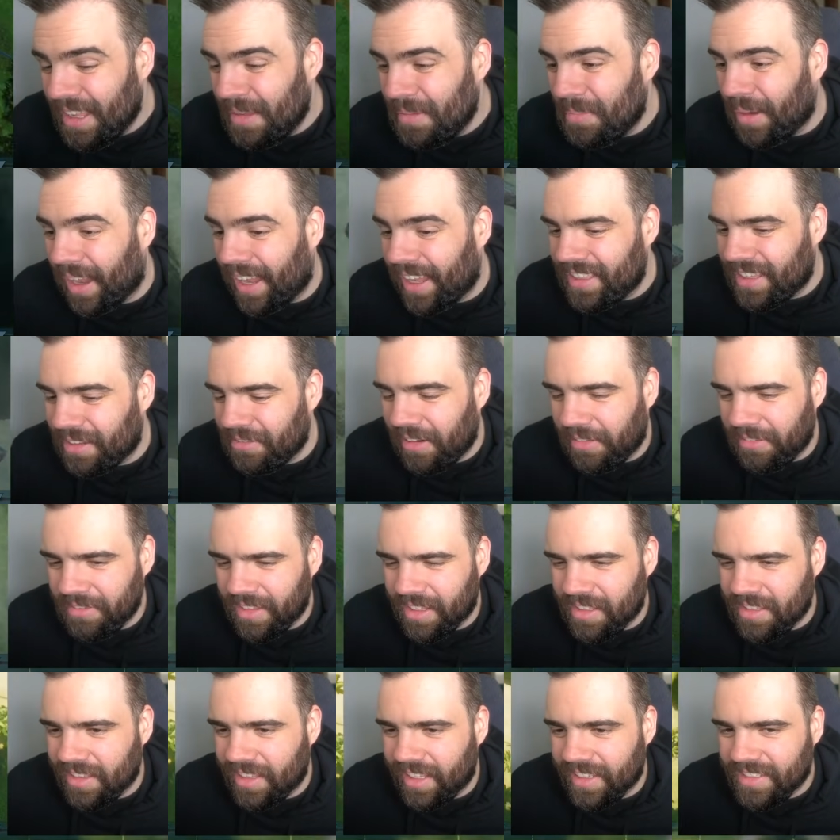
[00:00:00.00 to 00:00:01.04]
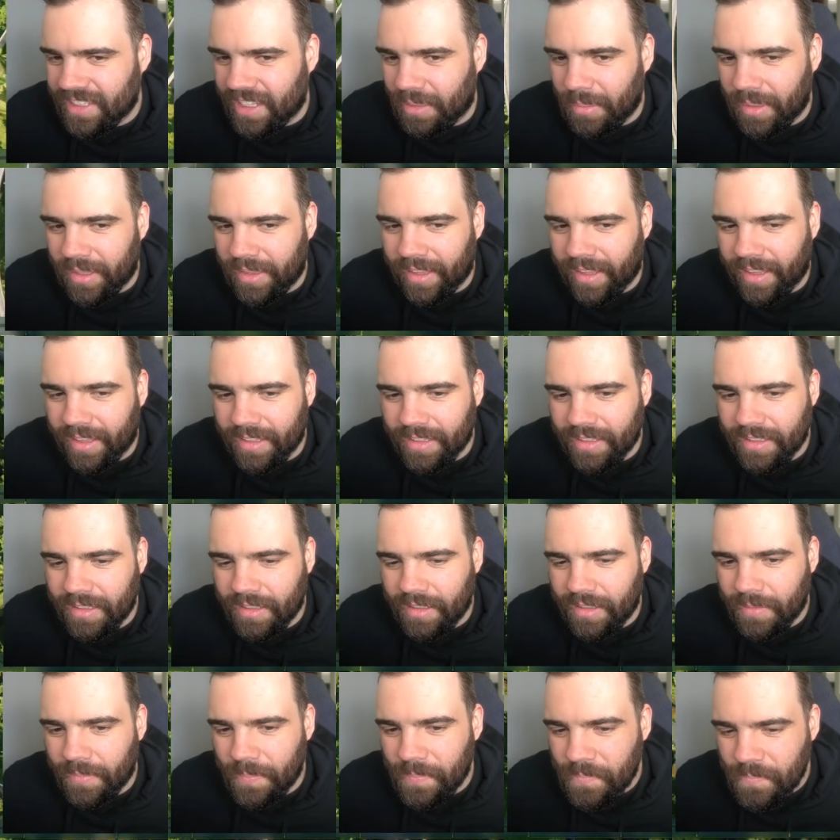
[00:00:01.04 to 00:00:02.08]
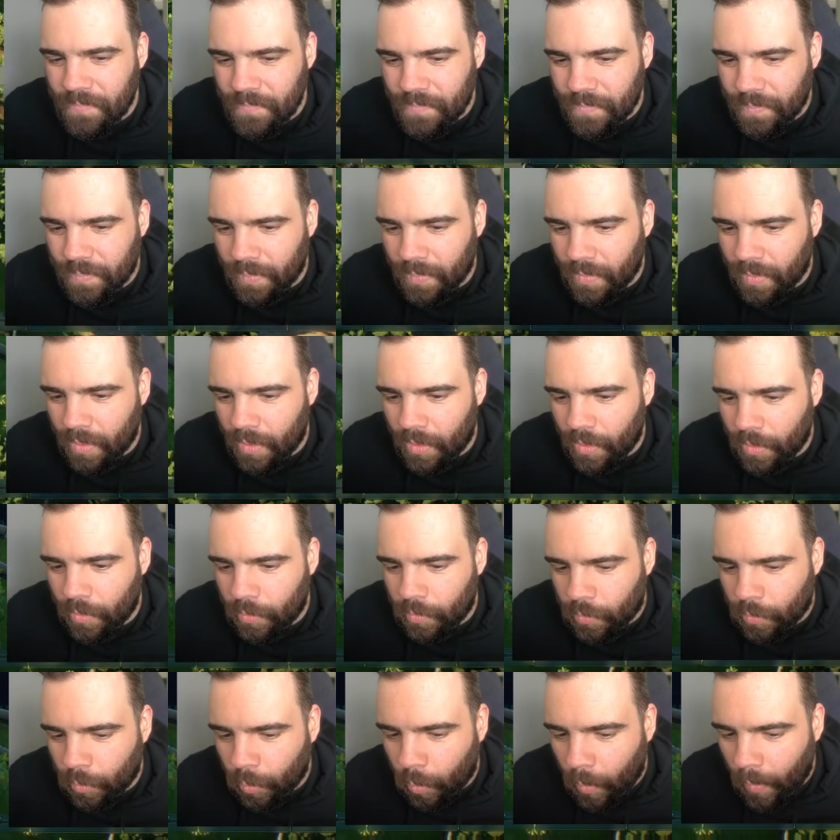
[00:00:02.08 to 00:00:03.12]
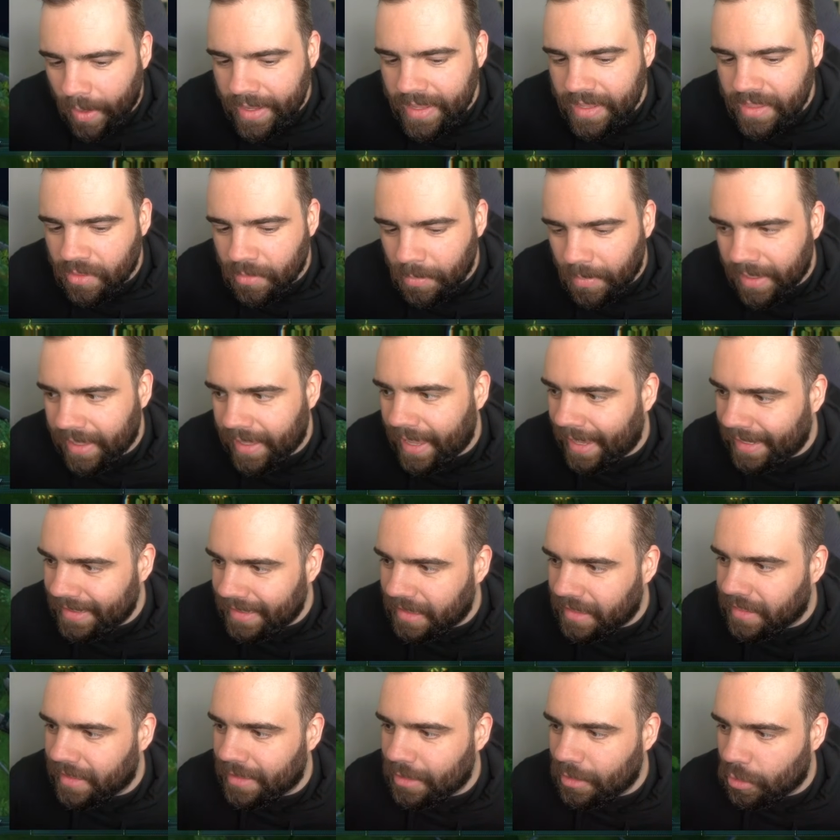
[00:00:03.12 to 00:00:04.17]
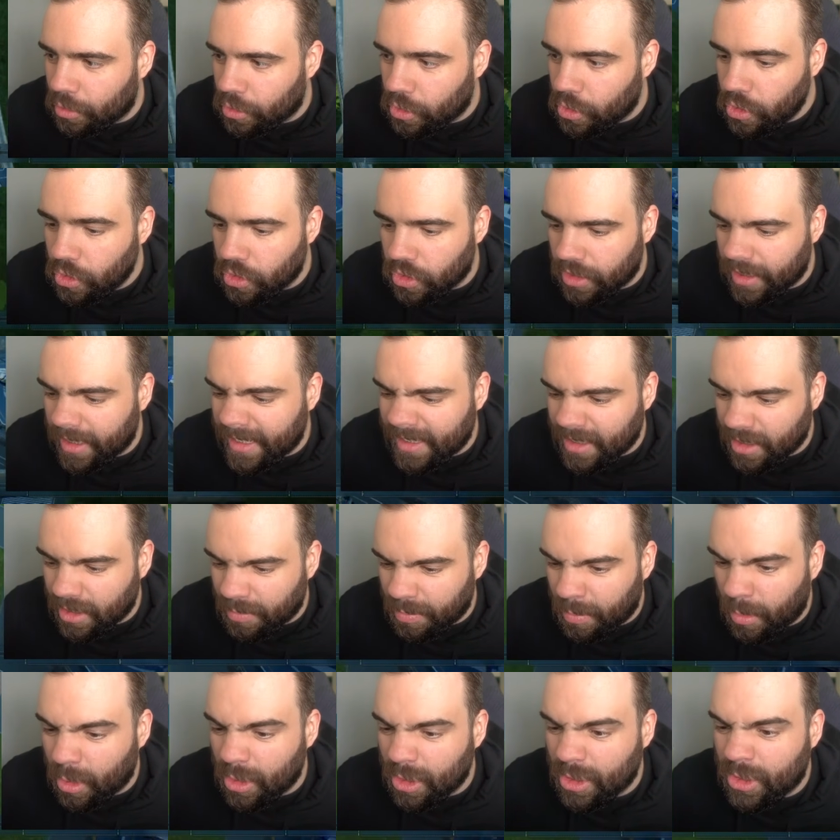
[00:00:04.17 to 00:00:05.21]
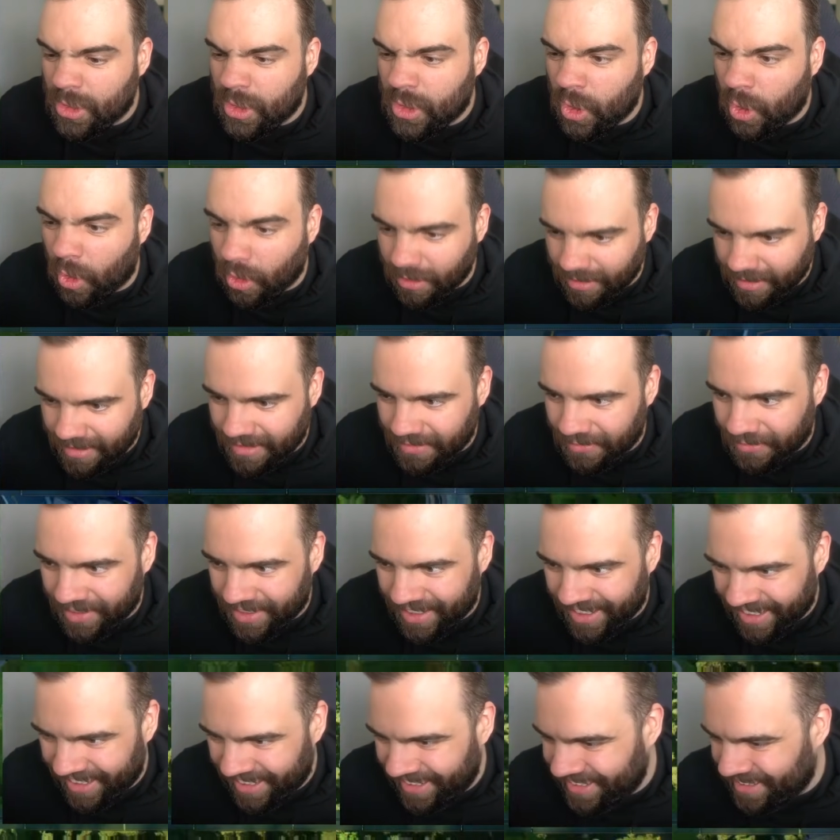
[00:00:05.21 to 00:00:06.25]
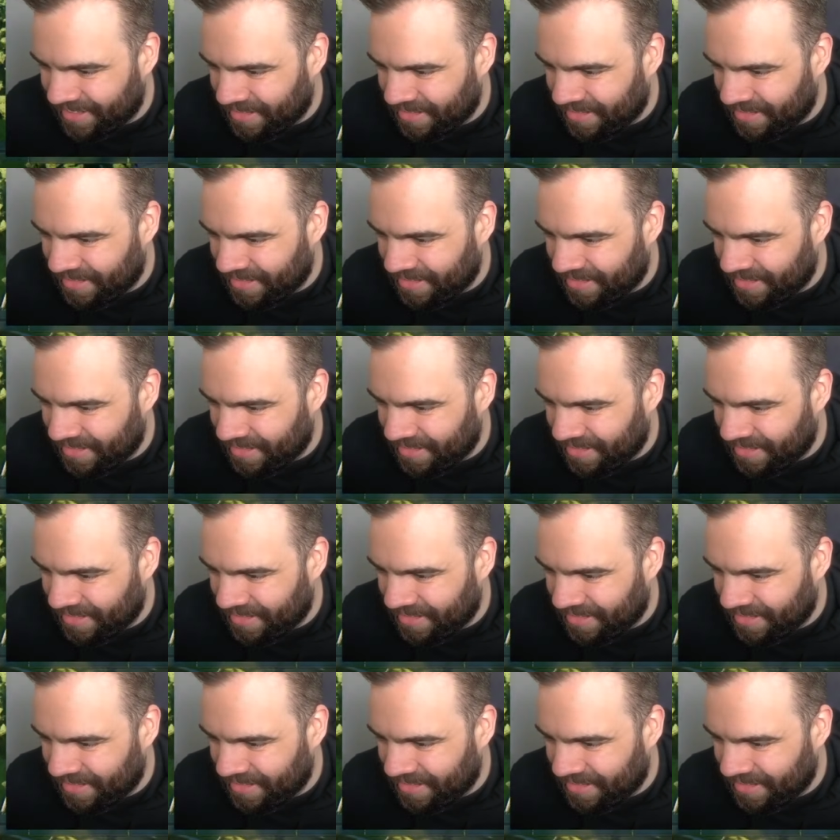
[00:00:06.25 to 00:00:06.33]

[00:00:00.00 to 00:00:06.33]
But I had that revelation last time in that the way to make anything look good is to put tons of it in.